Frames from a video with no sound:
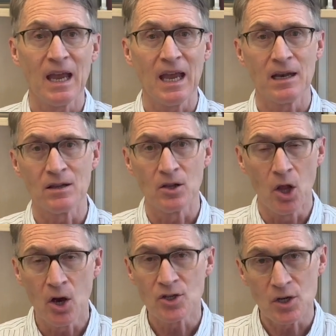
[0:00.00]
and the
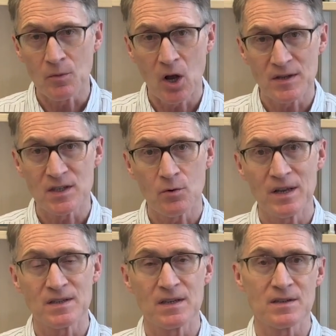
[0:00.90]
long-term
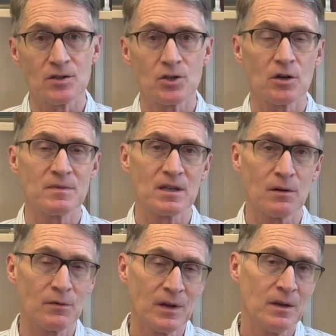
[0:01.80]
consequences in terms
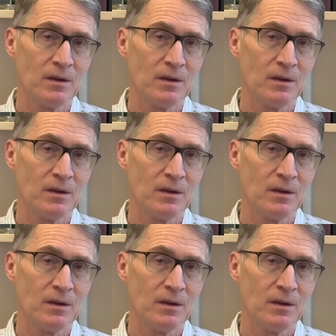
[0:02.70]
of